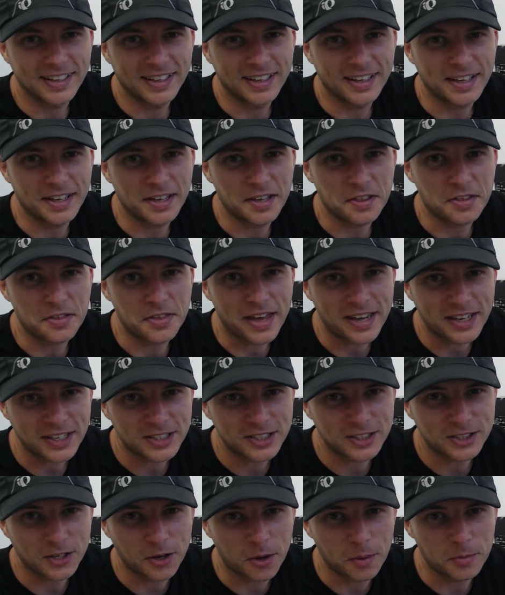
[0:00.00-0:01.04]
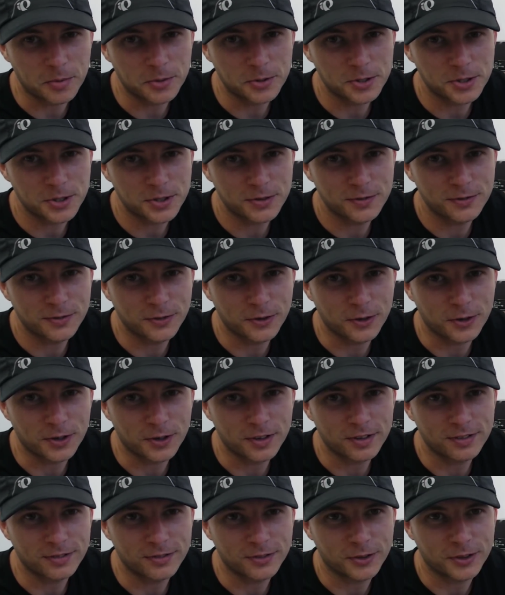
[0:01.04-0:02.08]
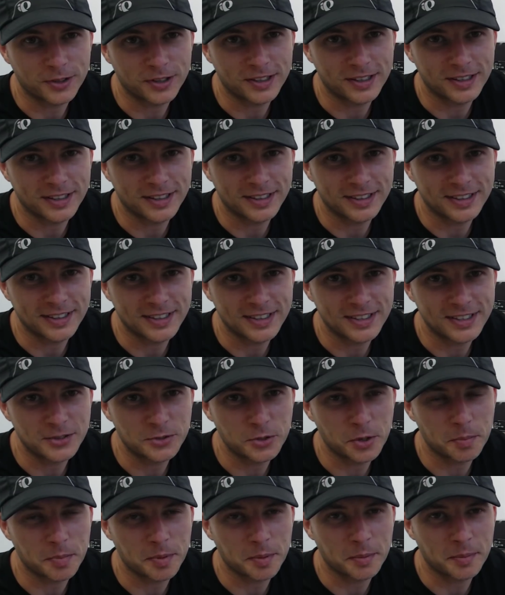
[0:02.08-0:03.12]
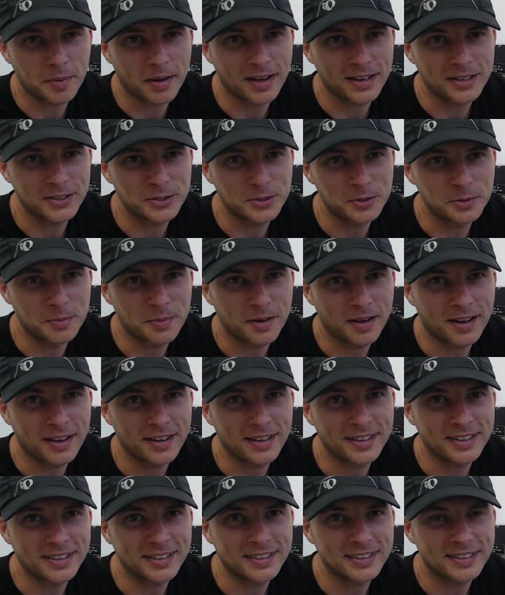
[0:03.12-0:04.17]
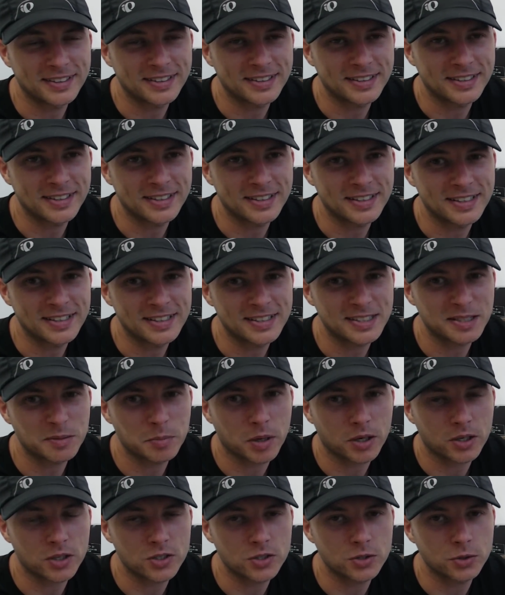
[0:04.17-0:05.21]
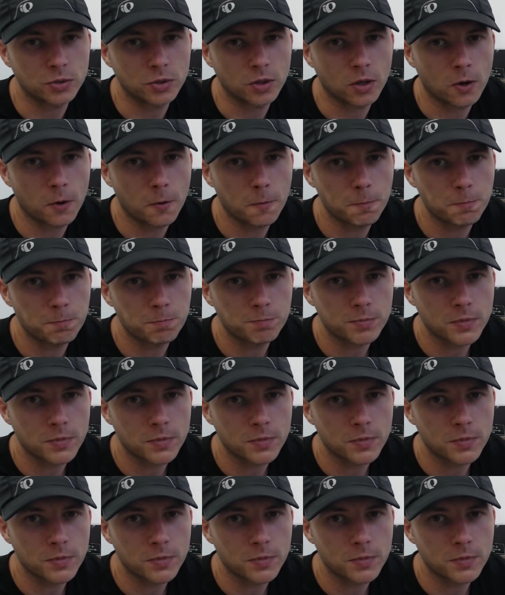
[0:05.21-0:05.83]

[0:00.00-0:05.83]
Thanks, Kobus, for dropping by to my SickBiker studio.